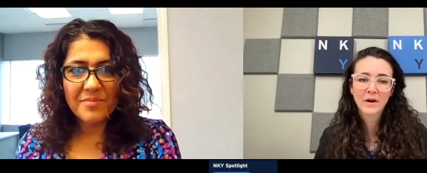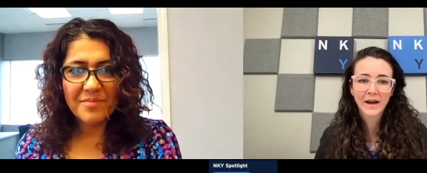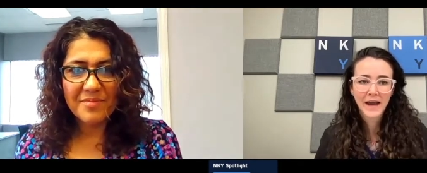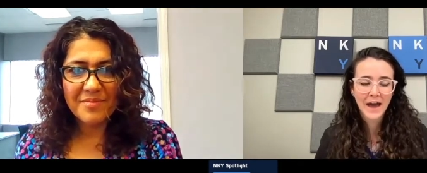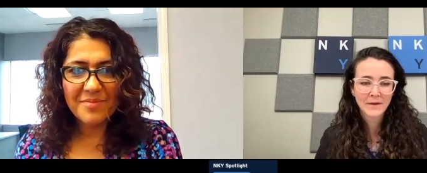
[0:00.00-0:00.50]

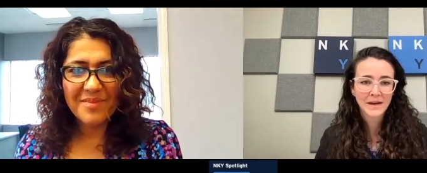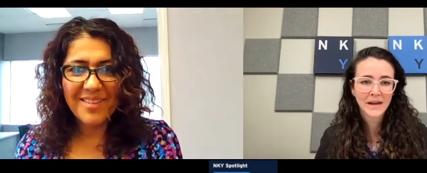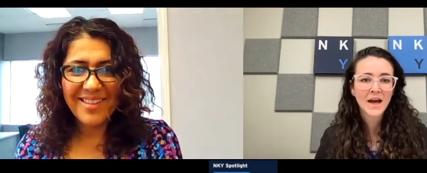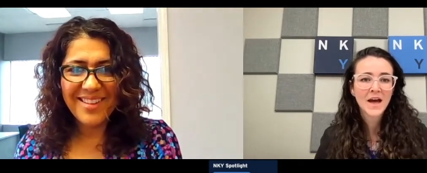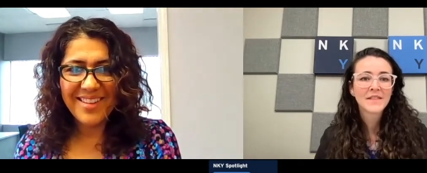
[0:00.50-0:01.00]

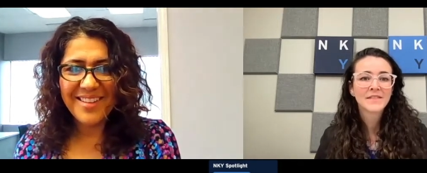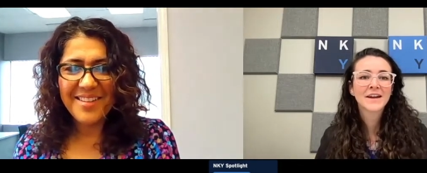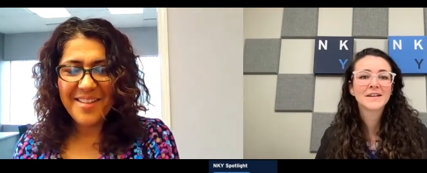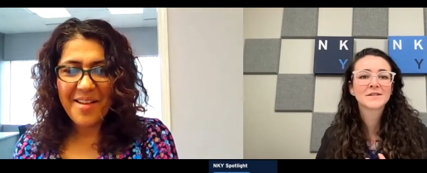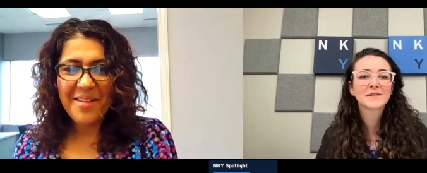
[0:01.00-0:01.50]
Speaker 1: Academy,
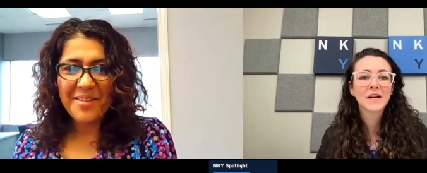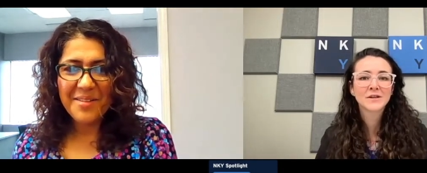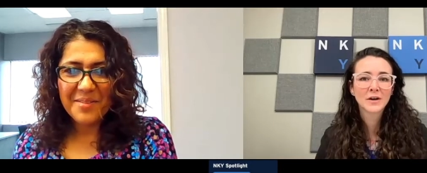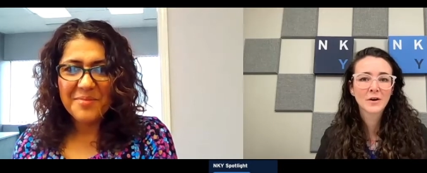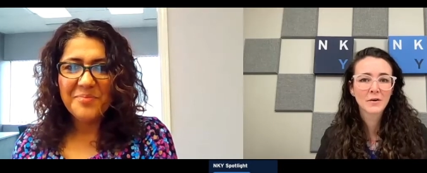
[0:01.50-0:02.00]
that is
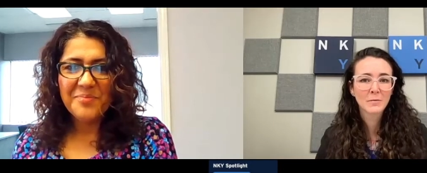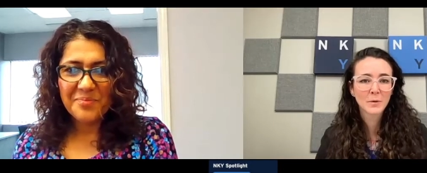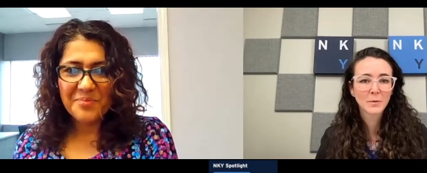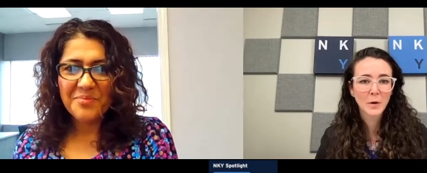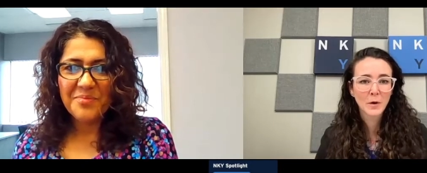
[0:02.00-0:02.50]
such an
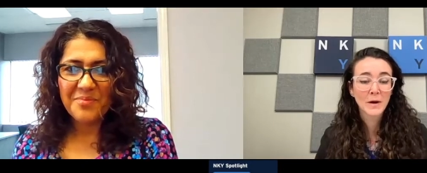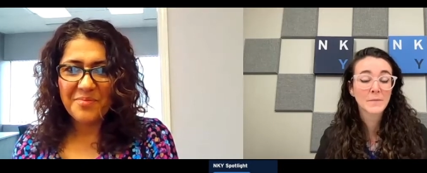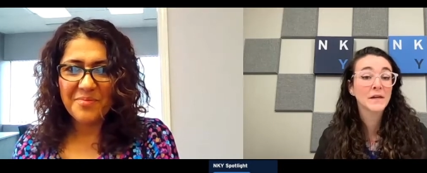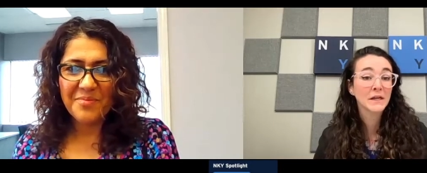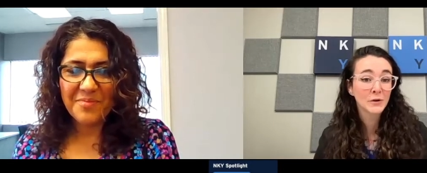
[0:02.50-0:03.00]
incredible
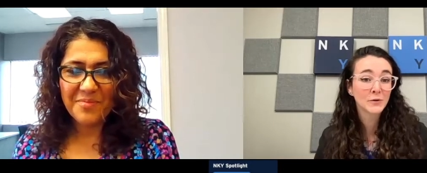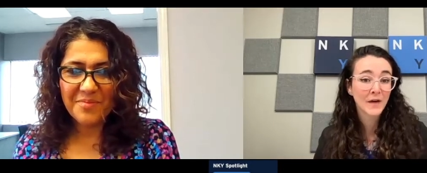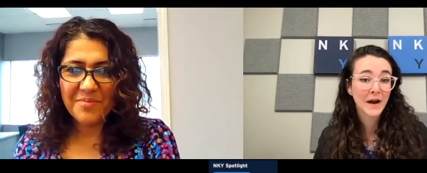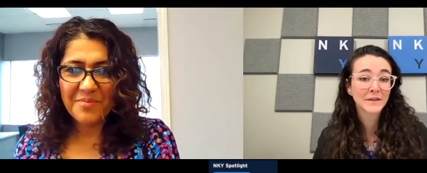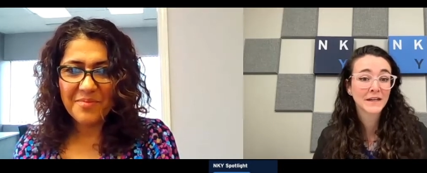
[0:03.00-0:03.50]
program that you
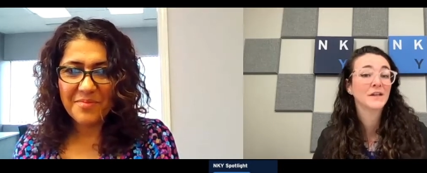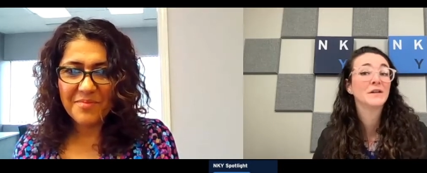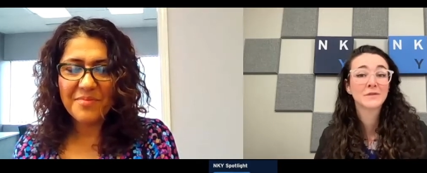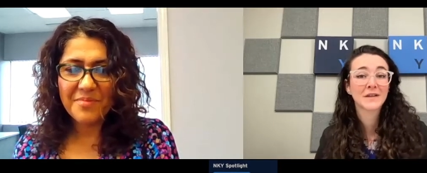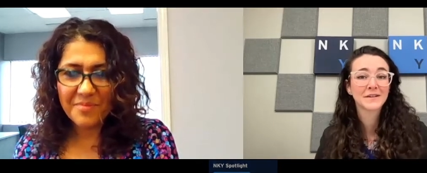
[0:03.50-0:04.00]
founded.
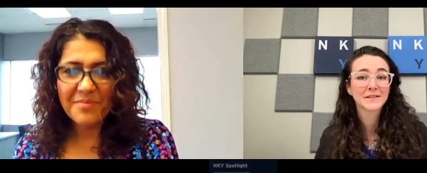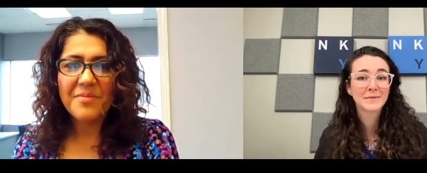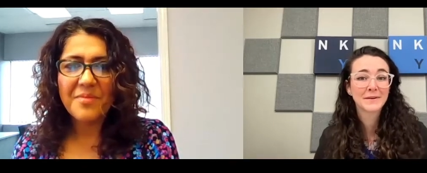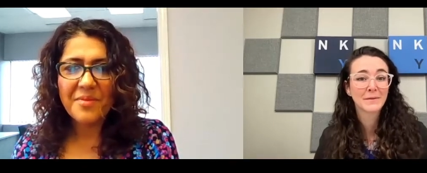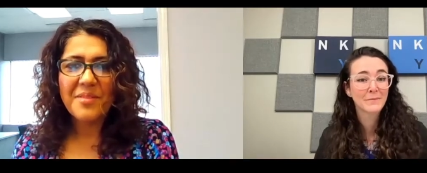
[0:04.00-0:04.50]
Can you tell us
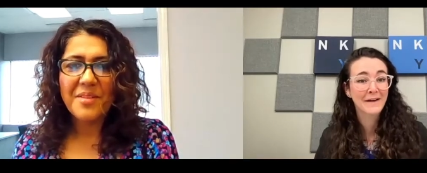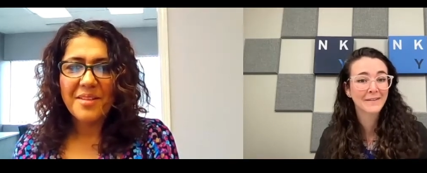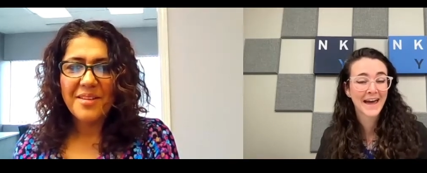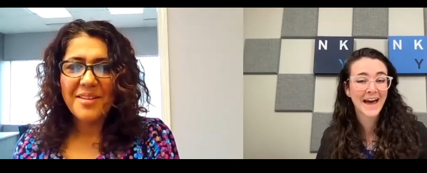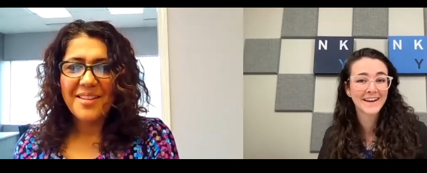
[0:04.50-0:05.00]
a bit
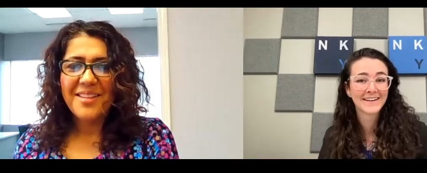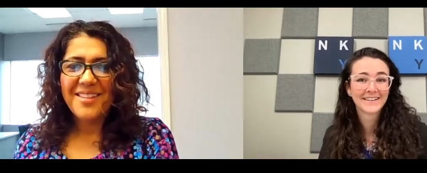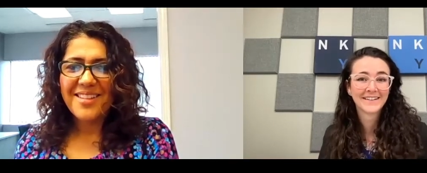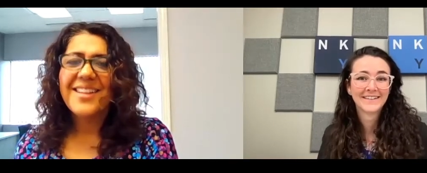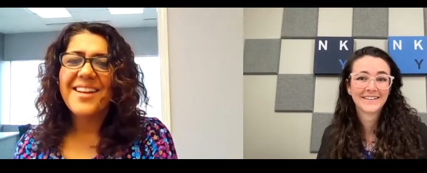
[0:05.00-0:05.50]
about that?
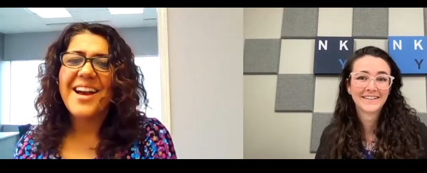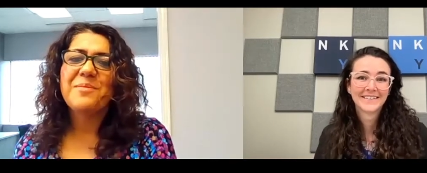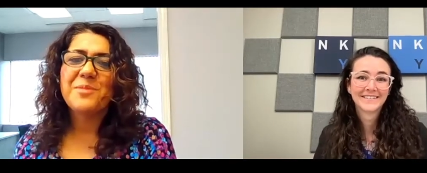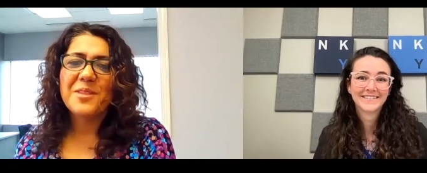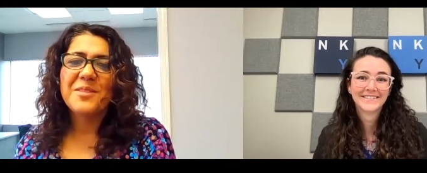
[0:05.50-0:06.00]

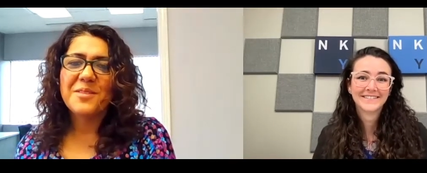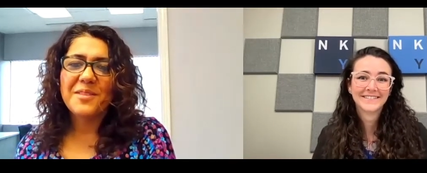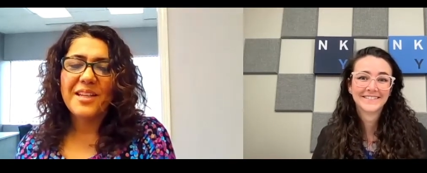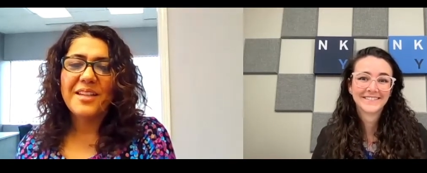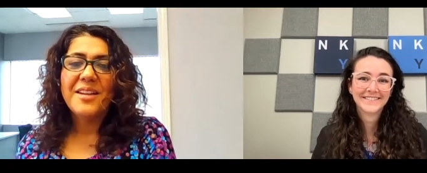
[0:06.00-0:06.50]

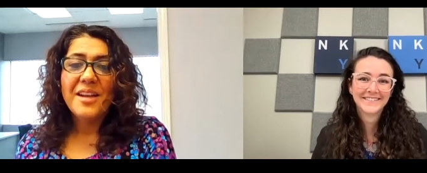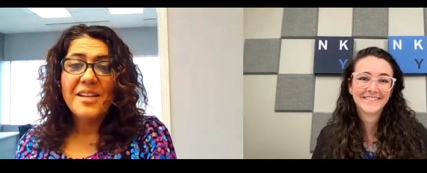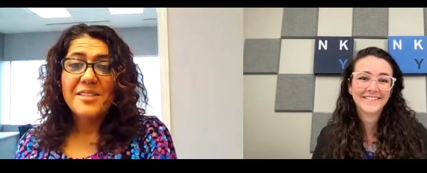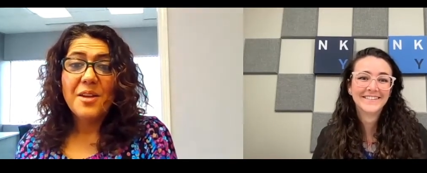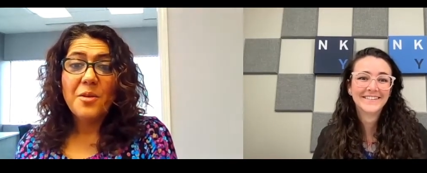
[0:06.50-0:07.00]
Speaker 2: Absolutely.
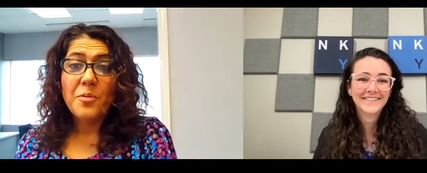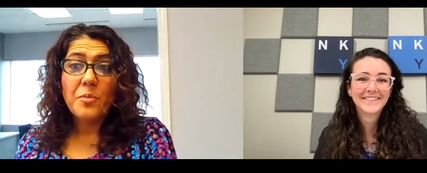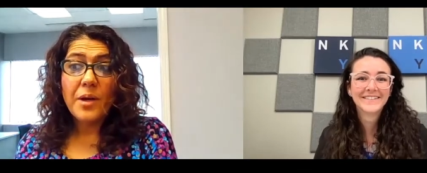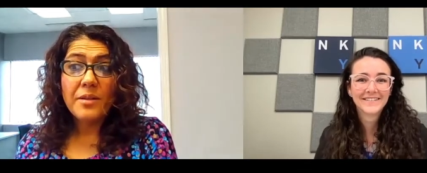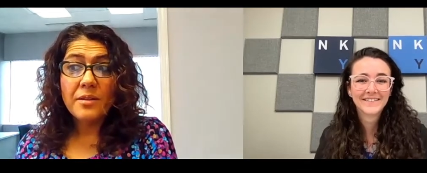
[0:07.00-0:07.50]
So
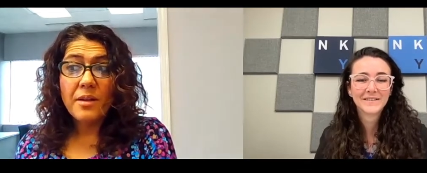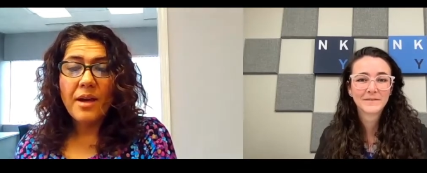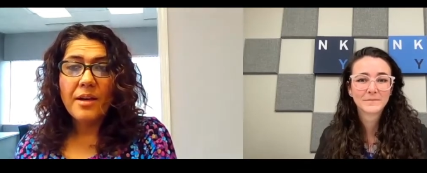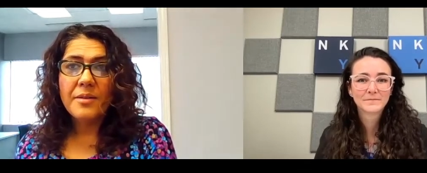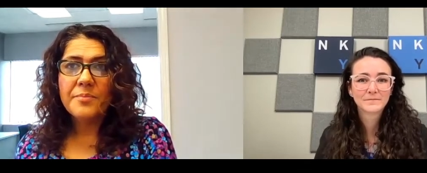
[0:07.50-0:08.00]
when
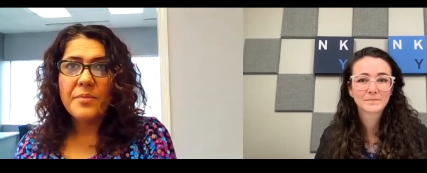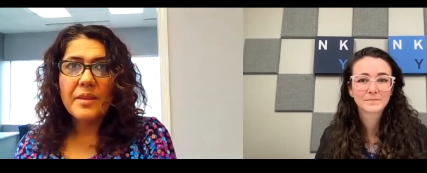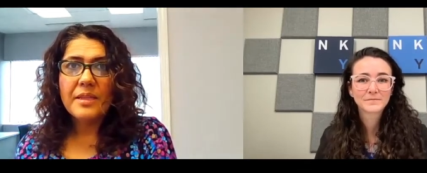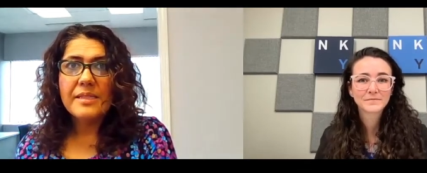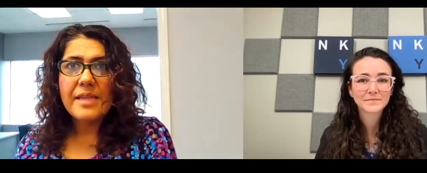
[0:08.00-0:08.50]

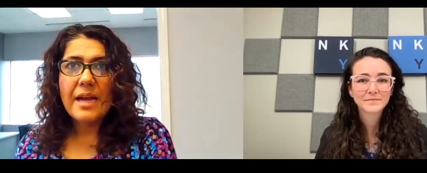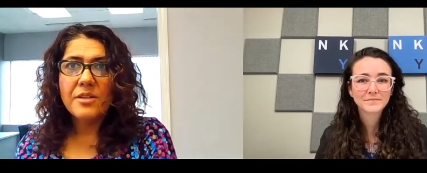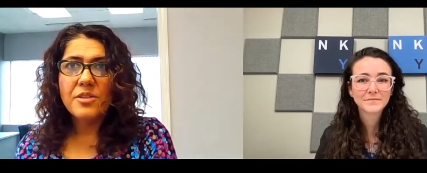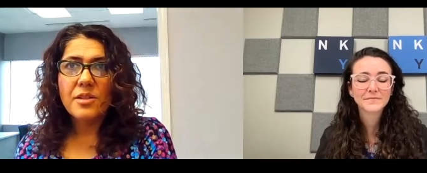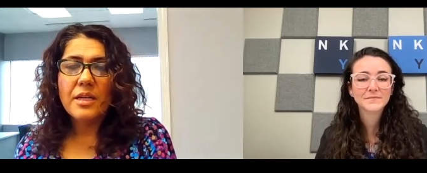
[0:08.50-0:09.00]
um, this
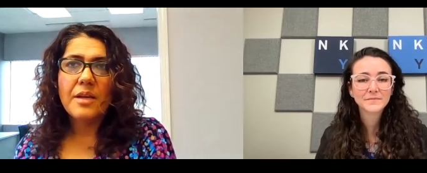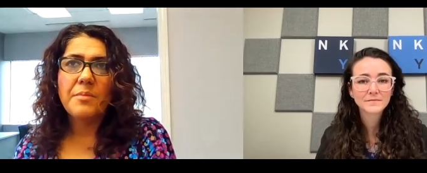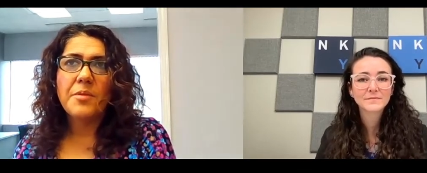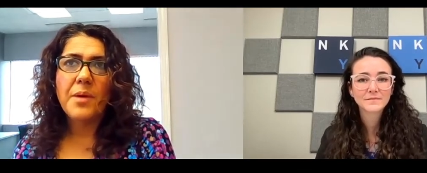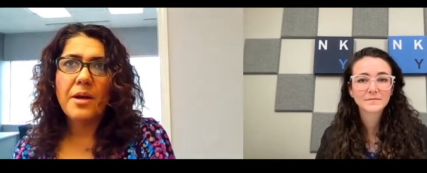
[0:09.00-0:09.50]
actually
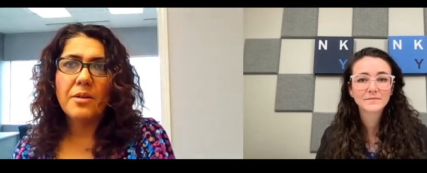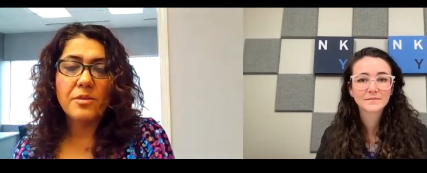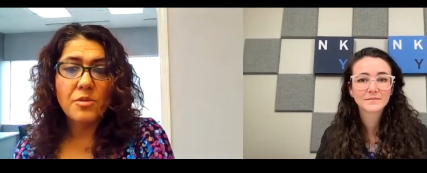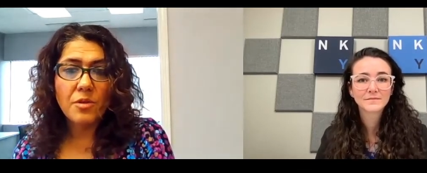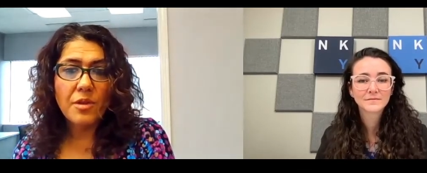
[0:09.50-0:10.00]
came about
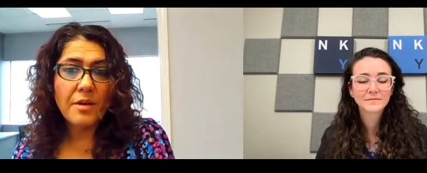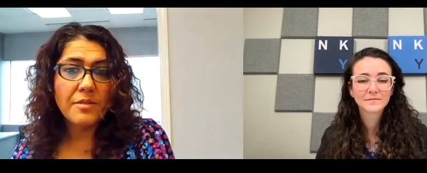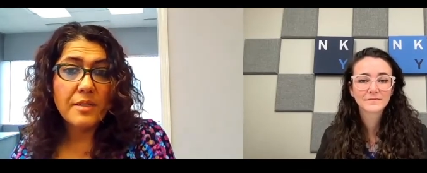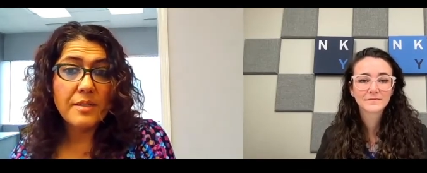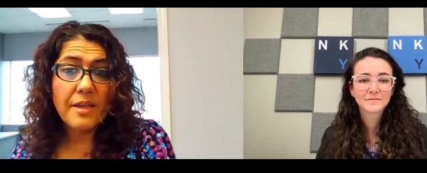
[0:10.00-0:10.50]
in
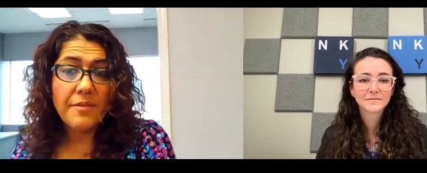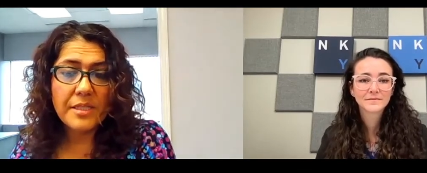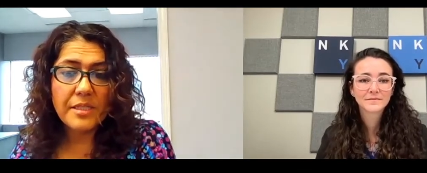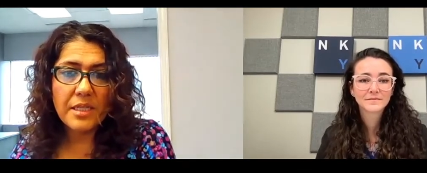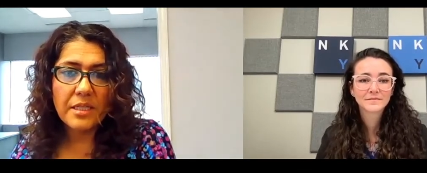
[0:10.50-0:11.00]

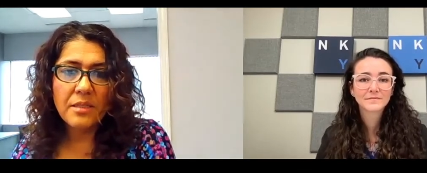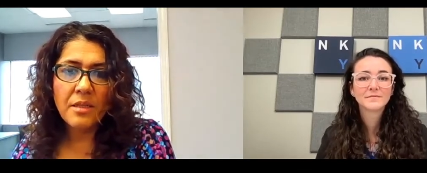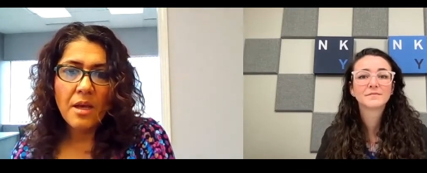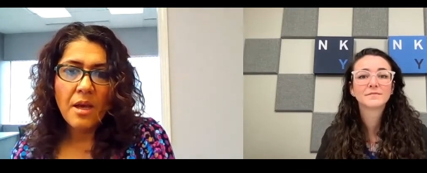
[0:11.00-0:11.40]
2017,